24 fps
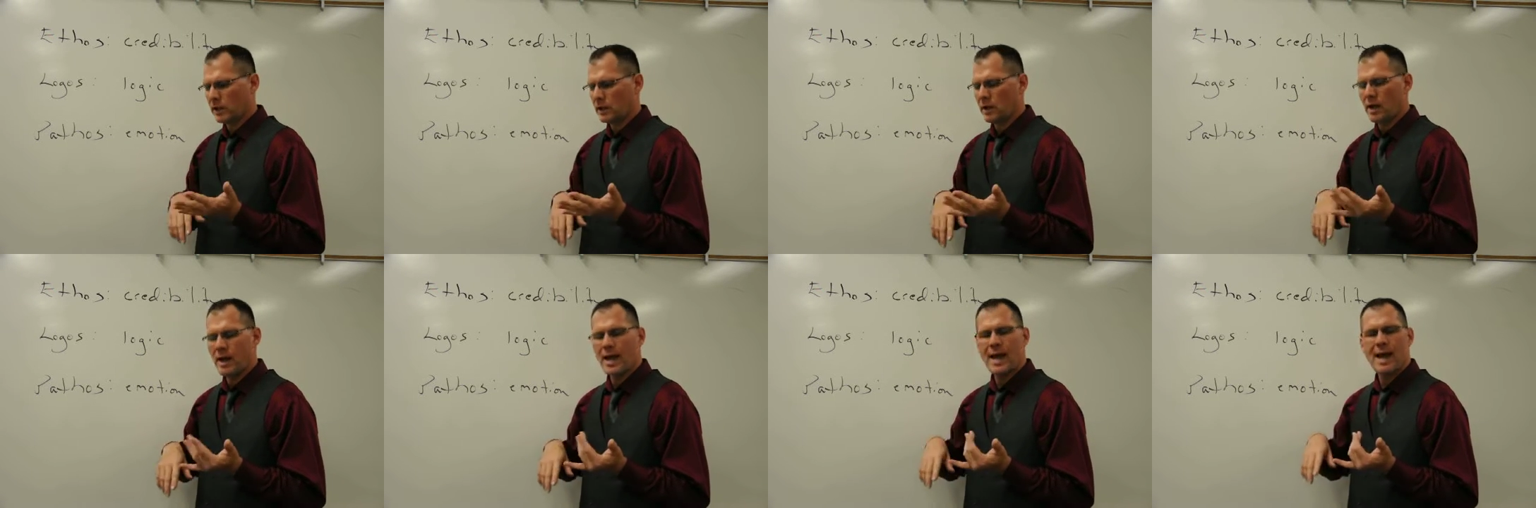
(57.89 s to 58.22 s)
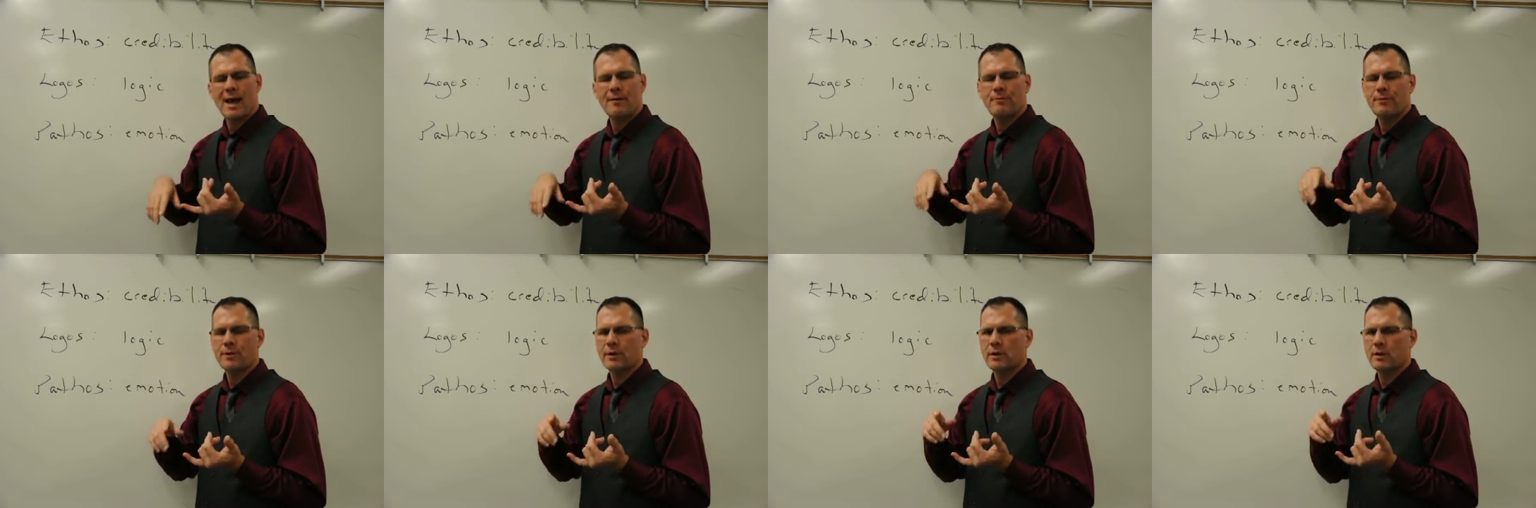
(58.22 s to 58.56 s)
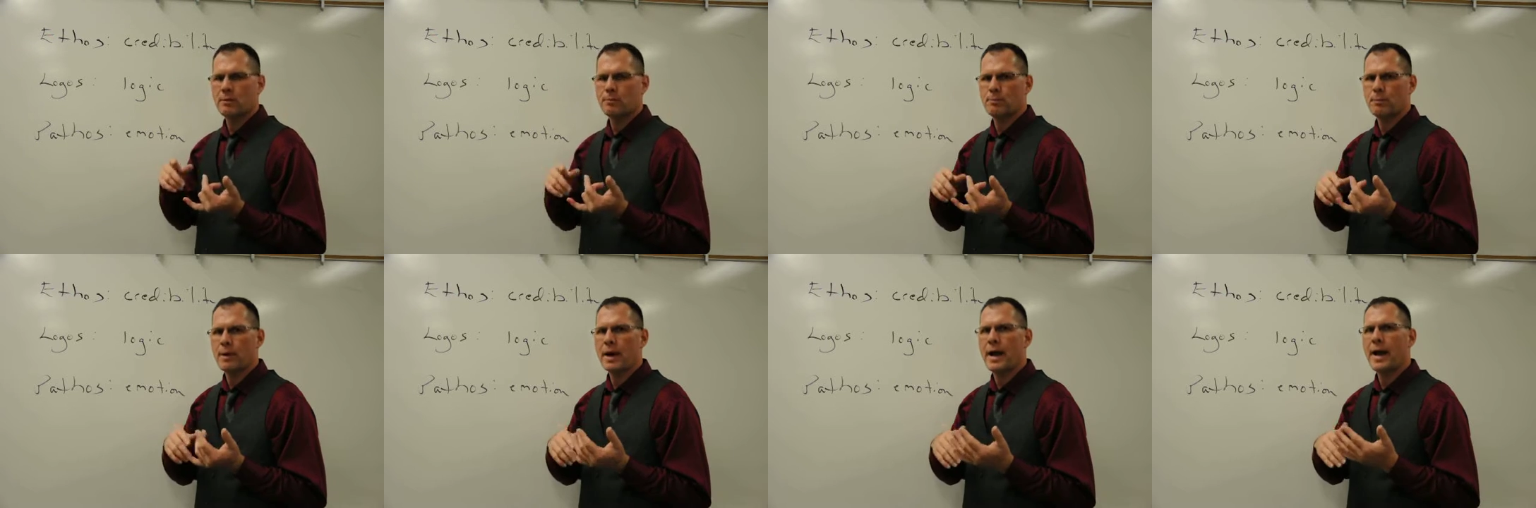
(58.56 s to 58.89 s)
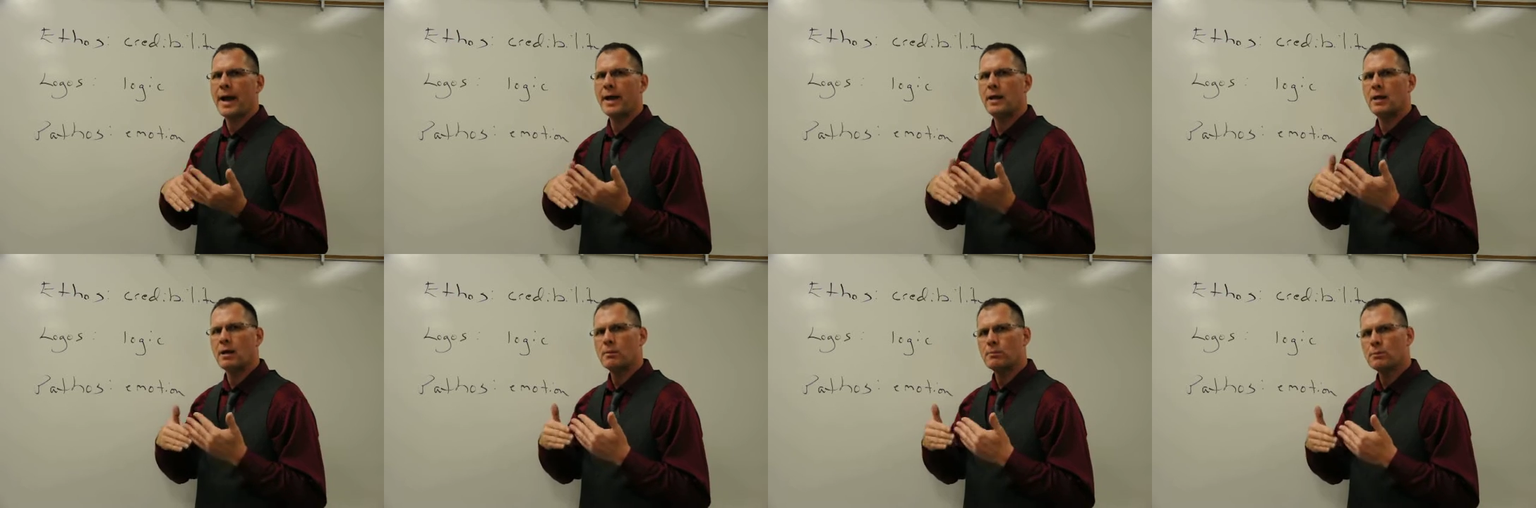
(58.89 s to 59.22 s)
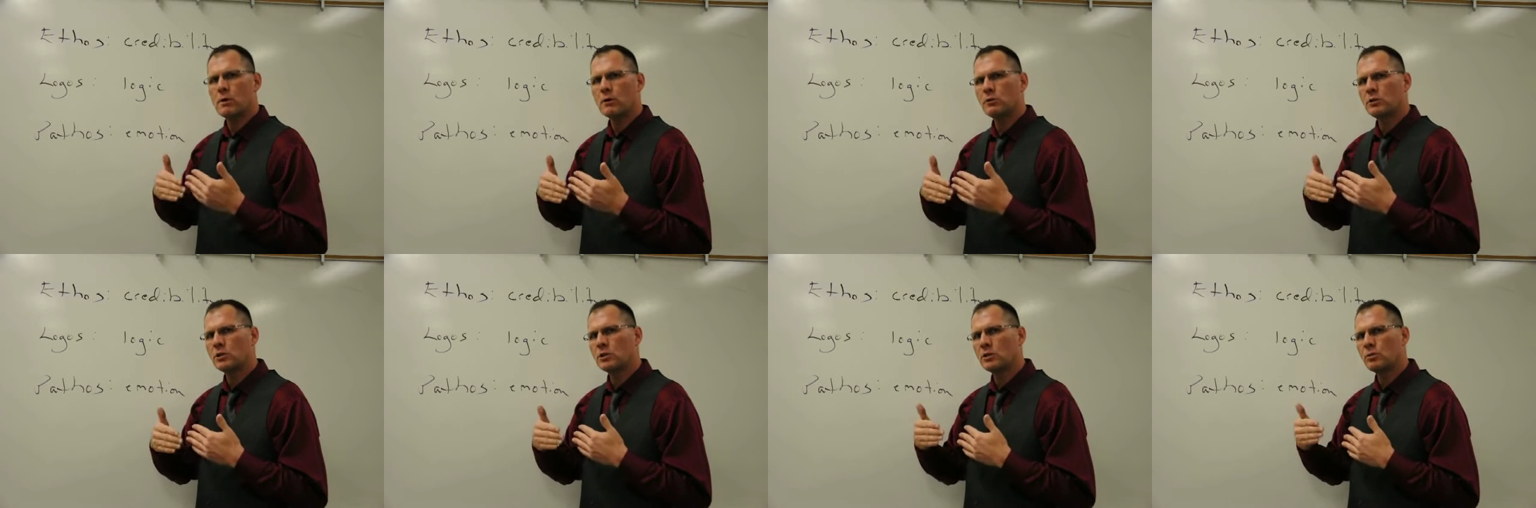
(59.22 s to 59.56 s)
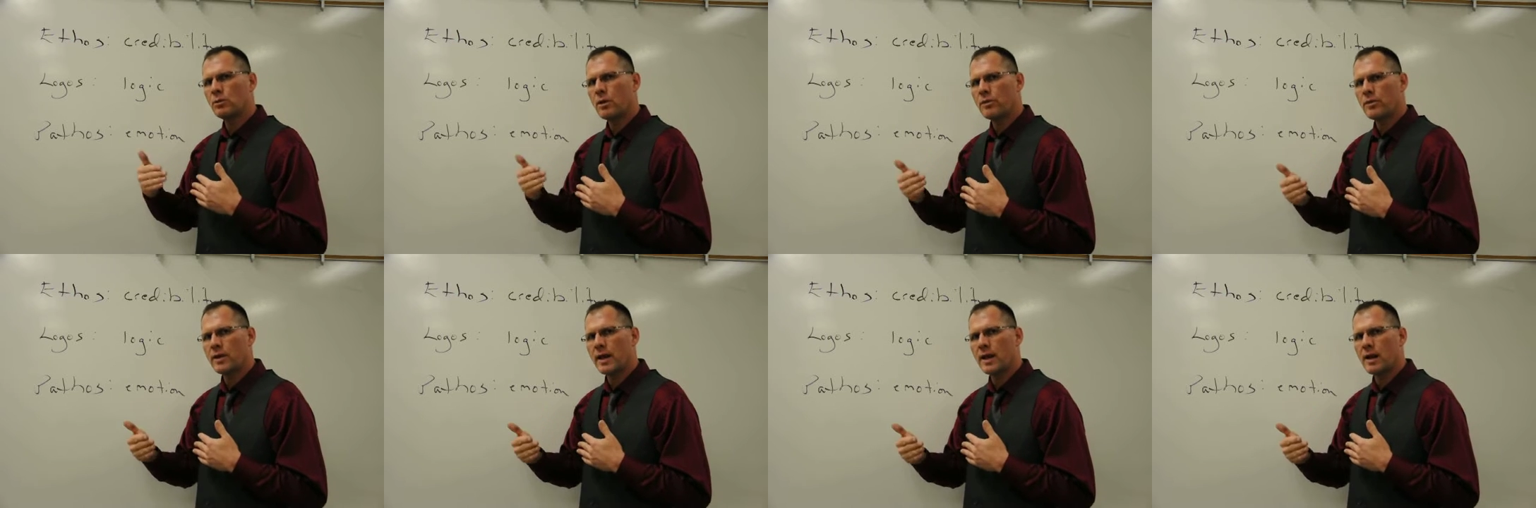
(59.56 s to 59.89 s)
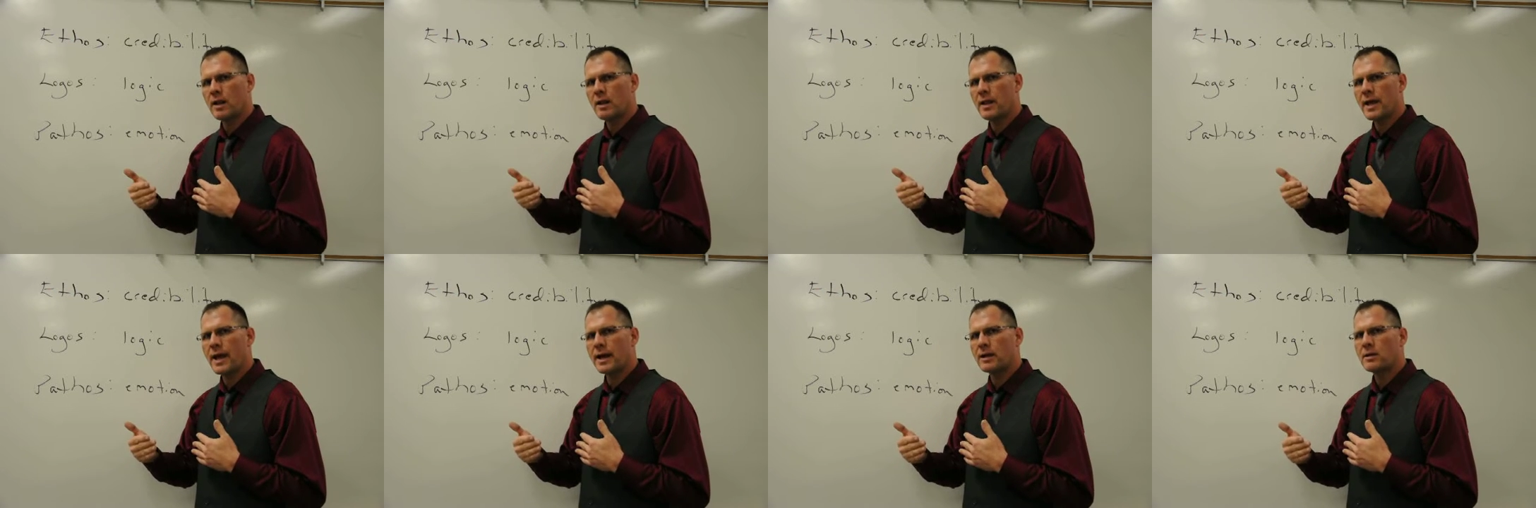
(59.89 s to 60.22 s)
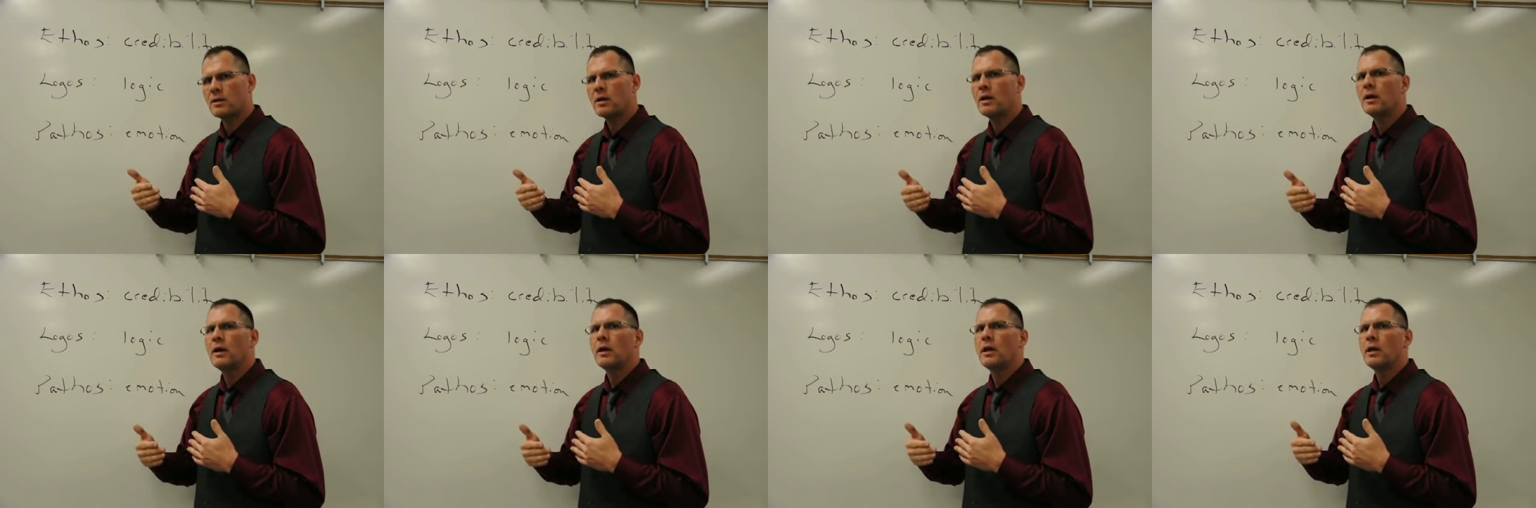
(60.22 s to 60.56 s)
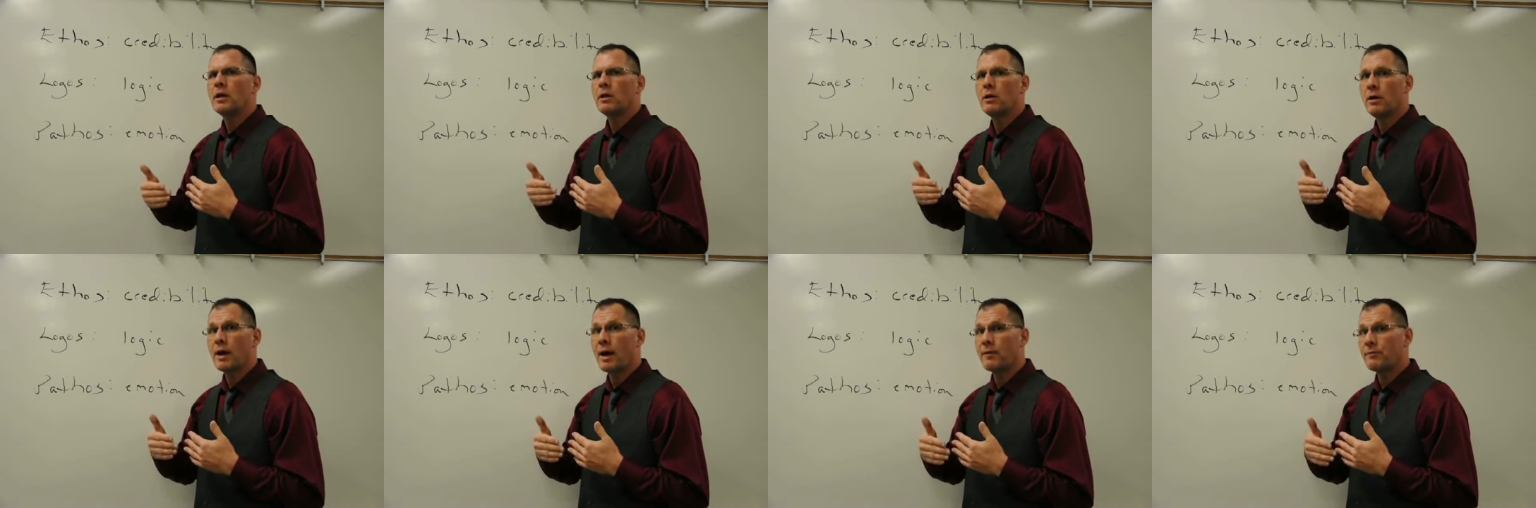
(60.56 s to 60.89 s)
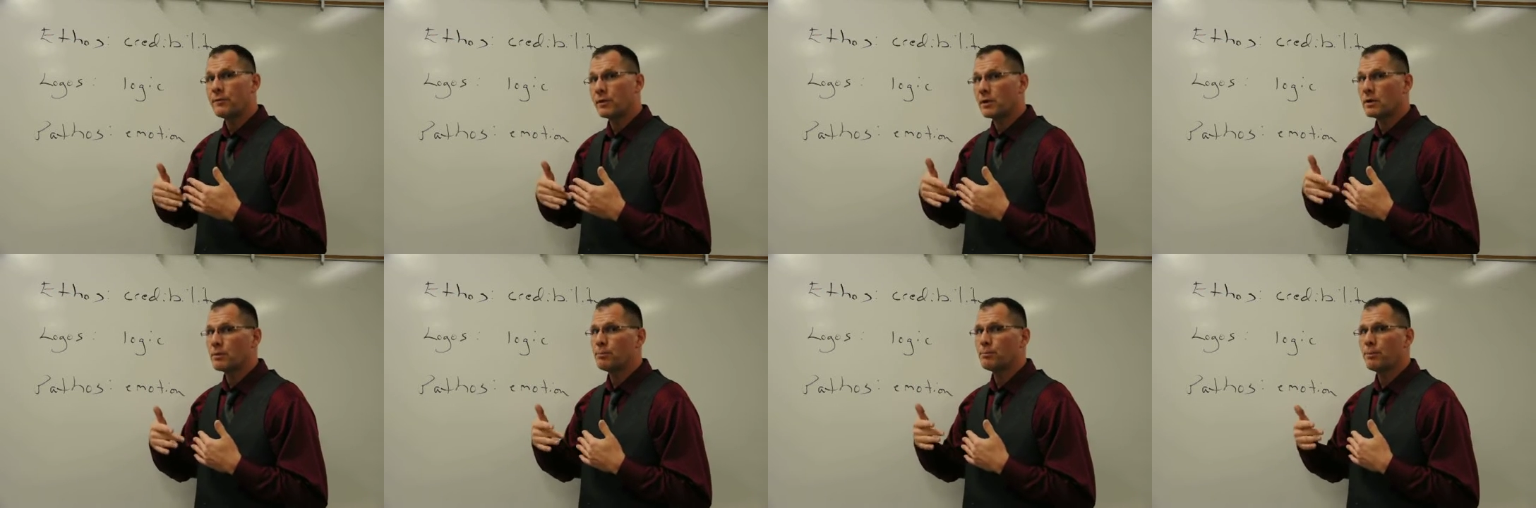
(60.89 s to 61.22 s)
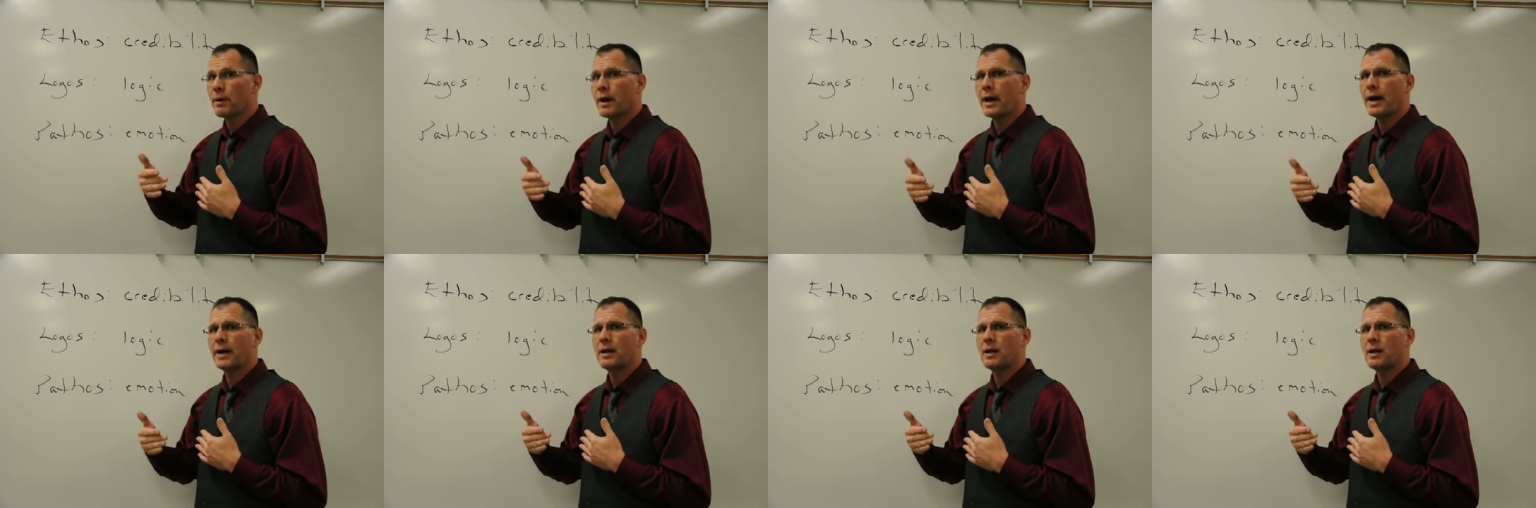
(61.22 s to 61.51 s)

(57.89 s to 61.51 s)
You have to combine emotion with intellect. You have to combine